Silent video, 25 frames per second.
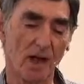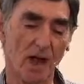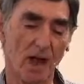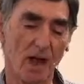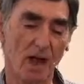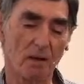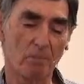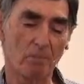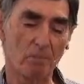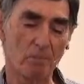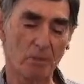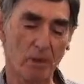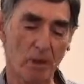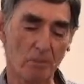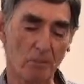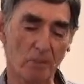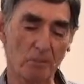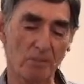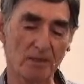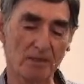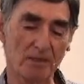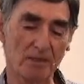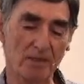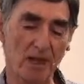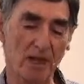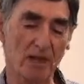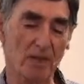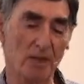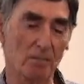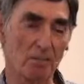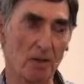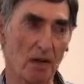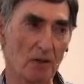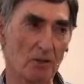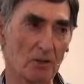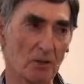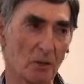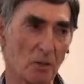I'll probably take
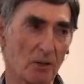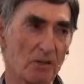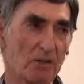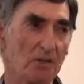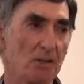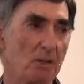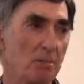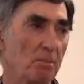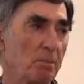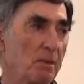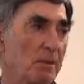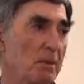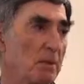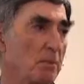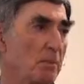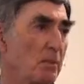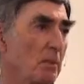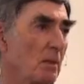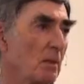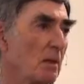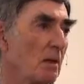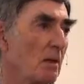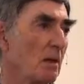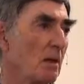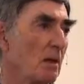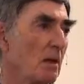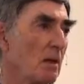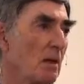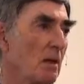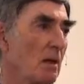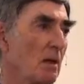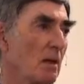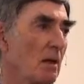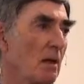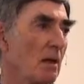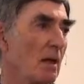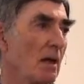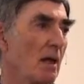about 20 people.
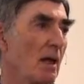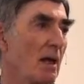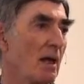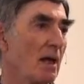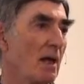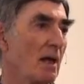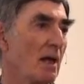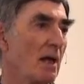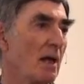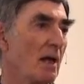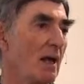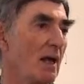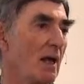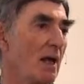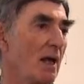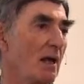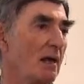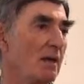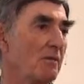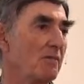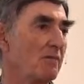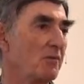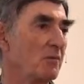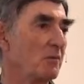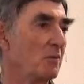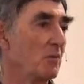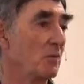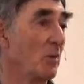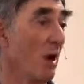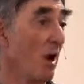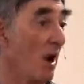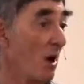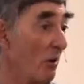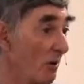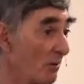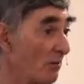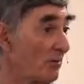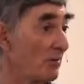And if you
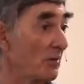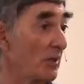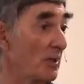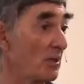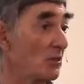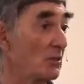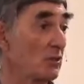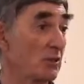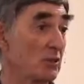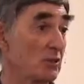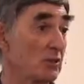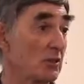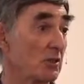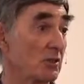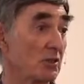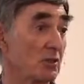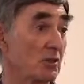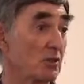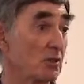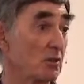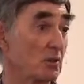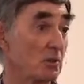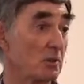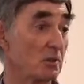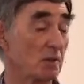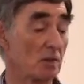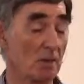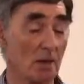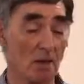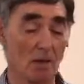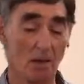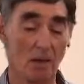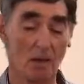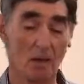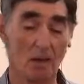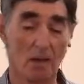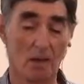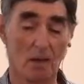are interested at all,
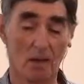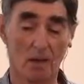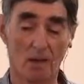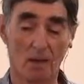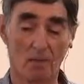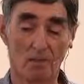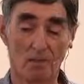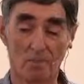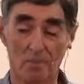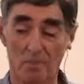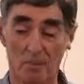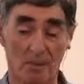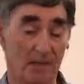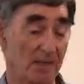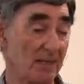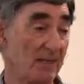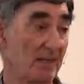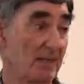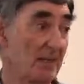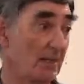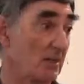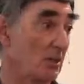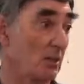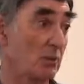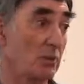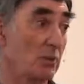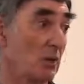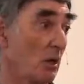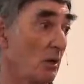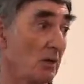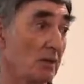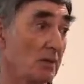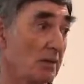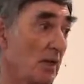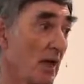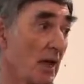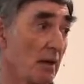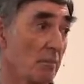please do
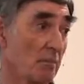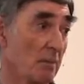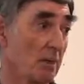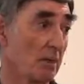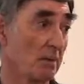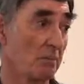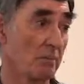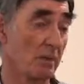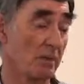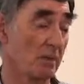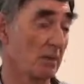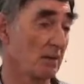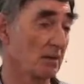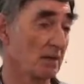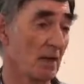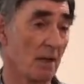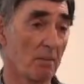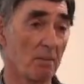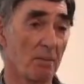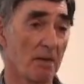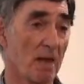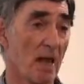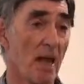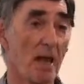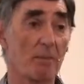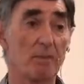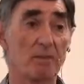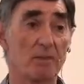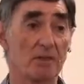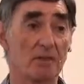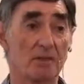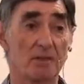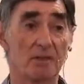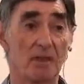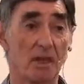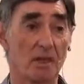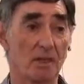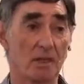contact me, because I'd be happy
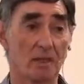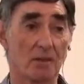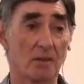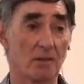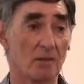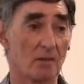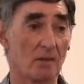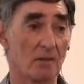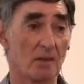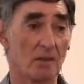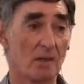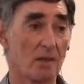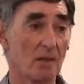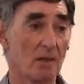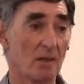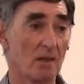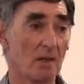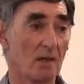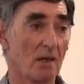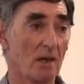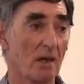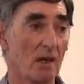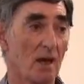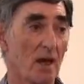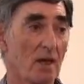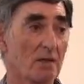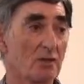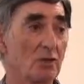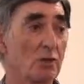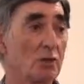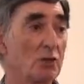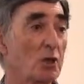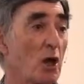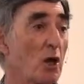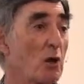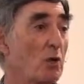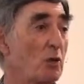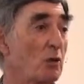to take you and
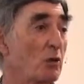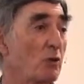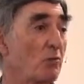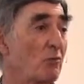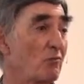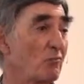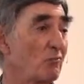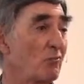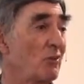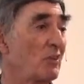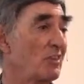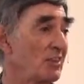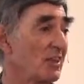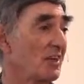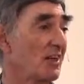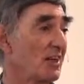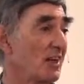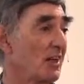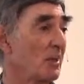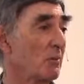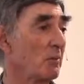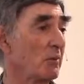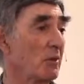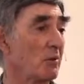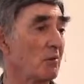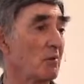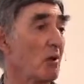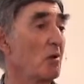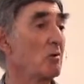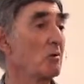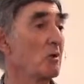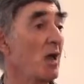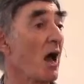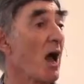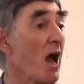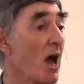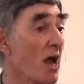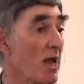show you physically with your own
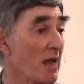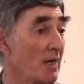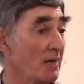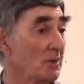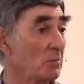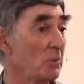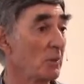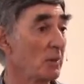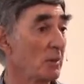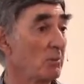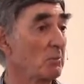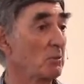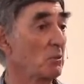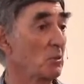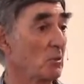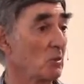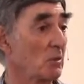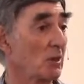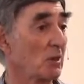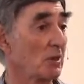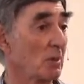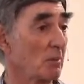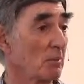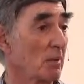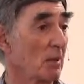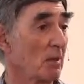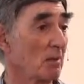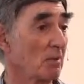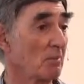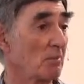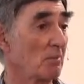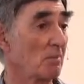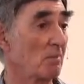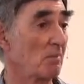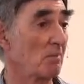eyes what I'm talking about.